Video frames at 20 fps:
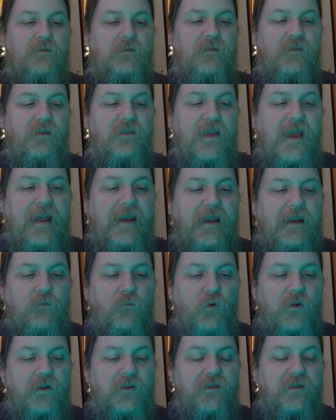To that
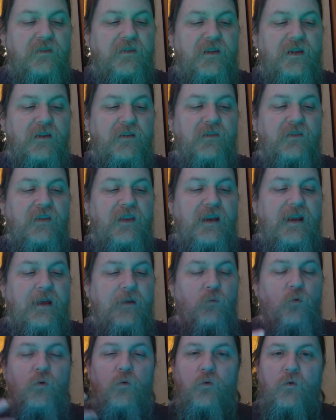end, one of the things that
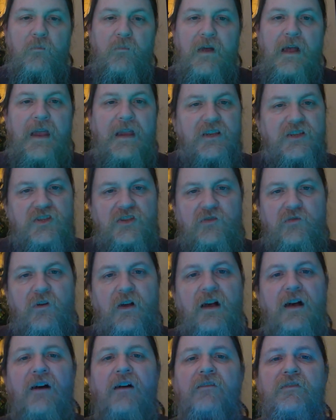I will remind you
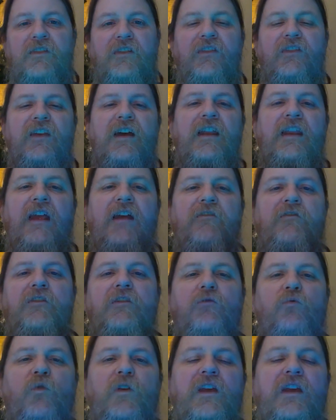of is that
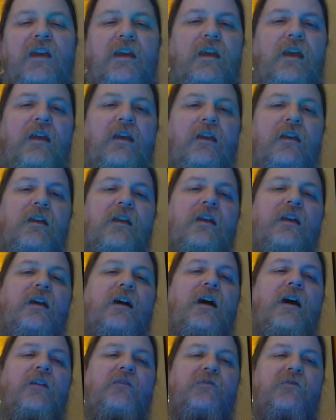every week
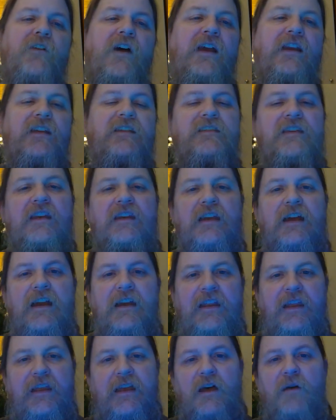on Fridays at
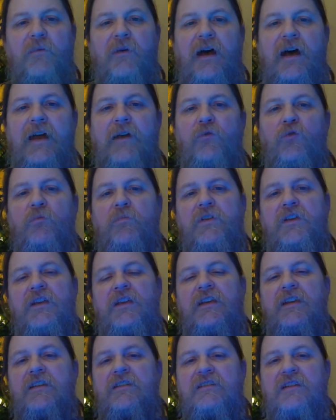9 a.m. I will
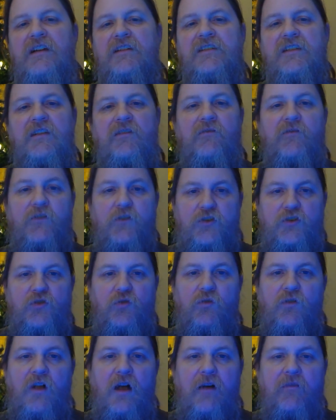be conducting
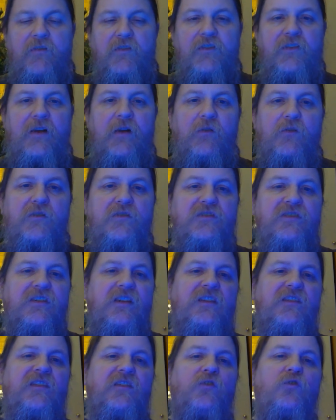virtual office hours
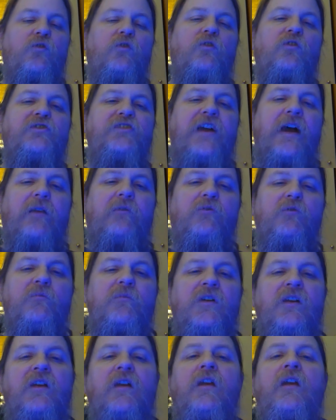in the Google chat room.
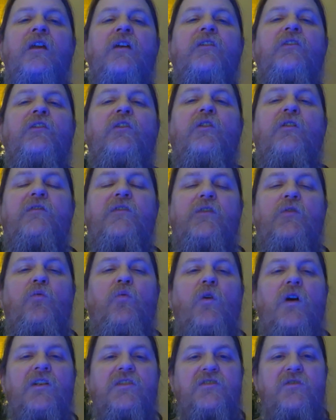So if you
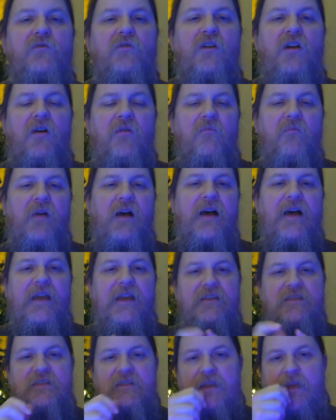want to come by
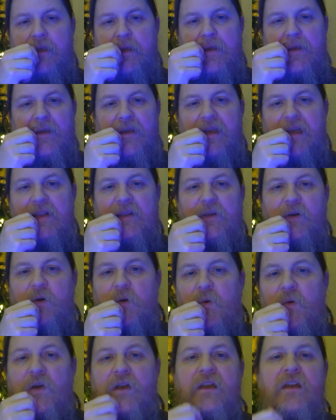and say
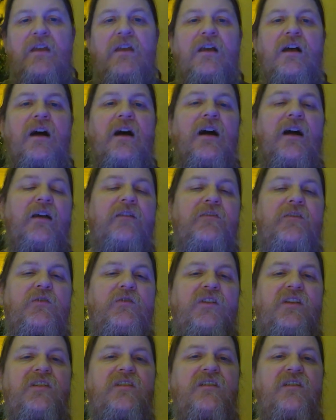hello, if you
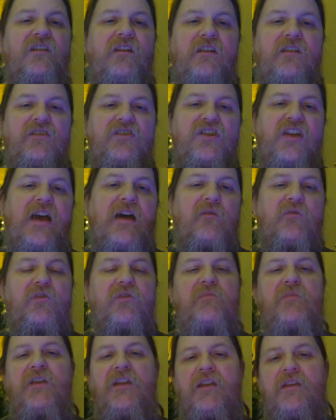need to chat
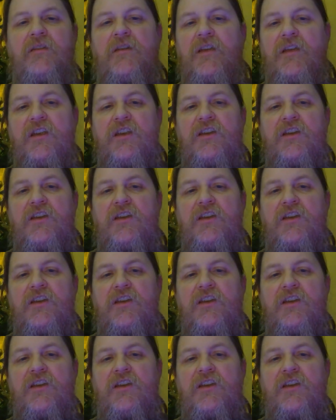with me